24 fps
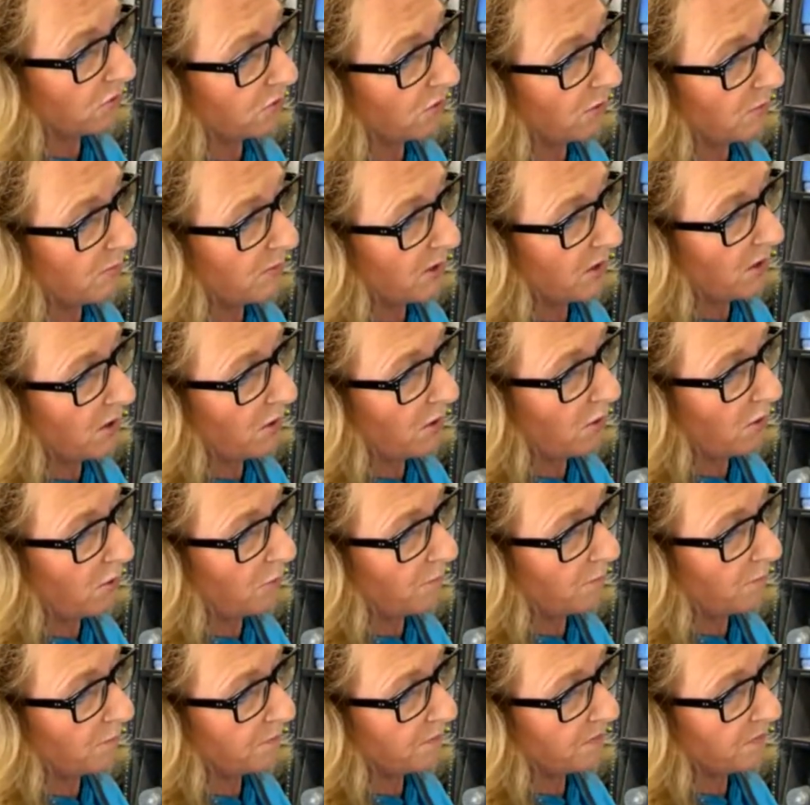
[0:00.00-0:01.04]
So I'm going to
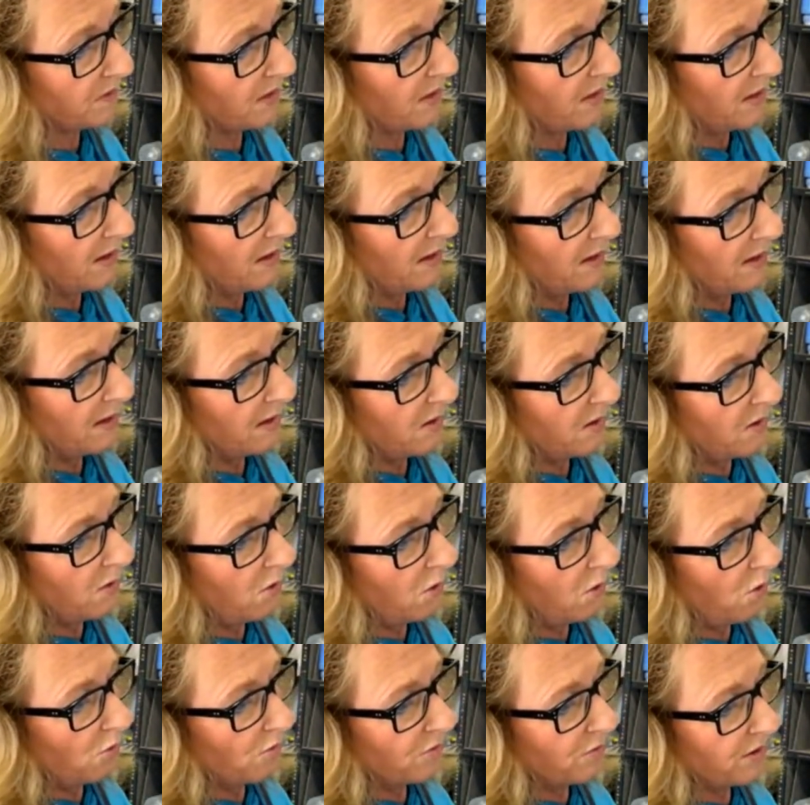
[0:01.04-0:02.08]
go
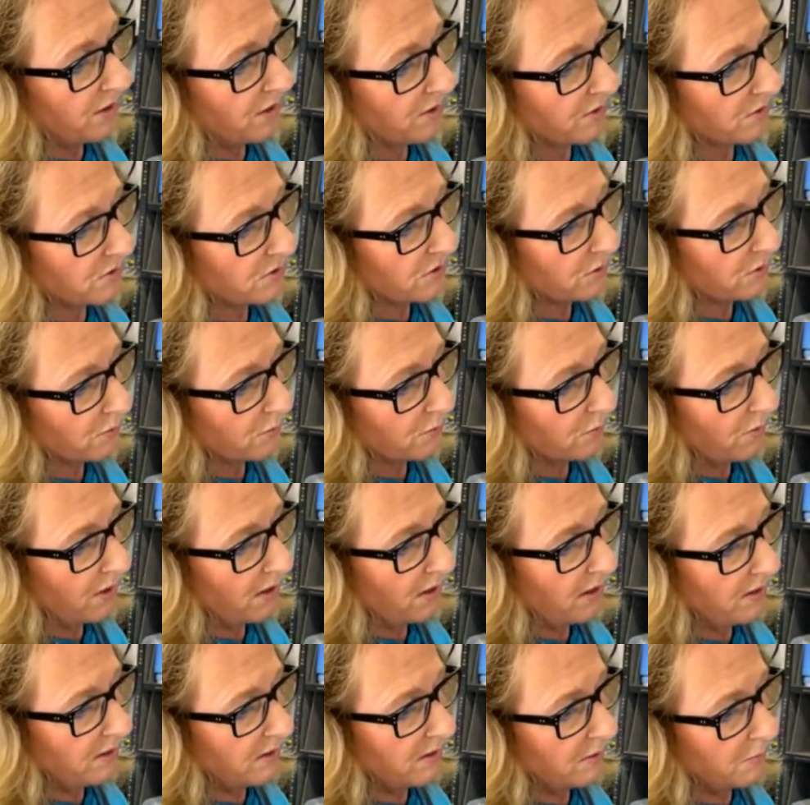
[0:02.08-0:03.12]
over here to the
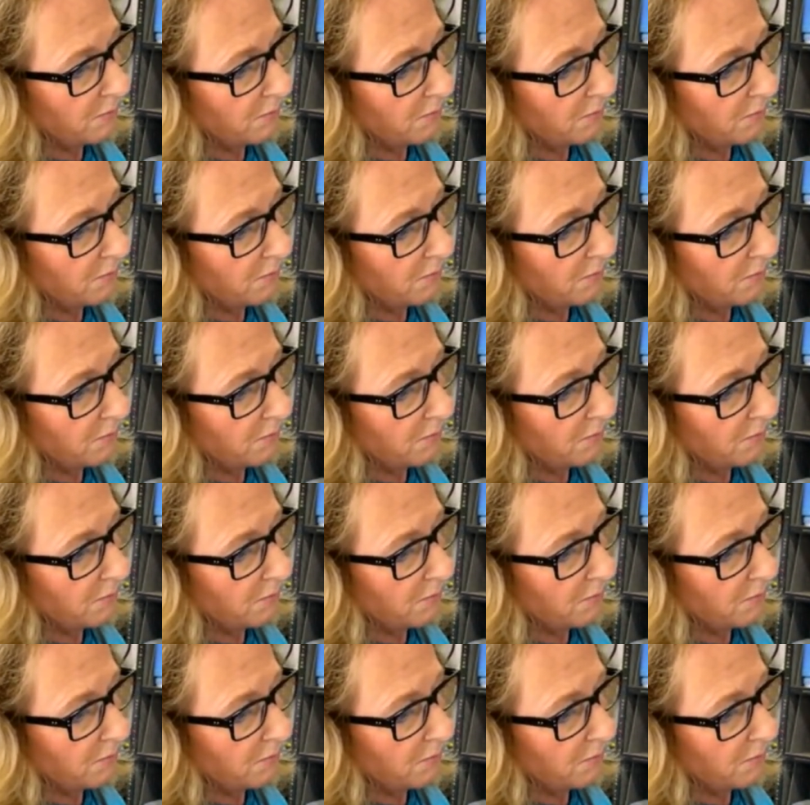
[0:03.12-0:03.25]
right,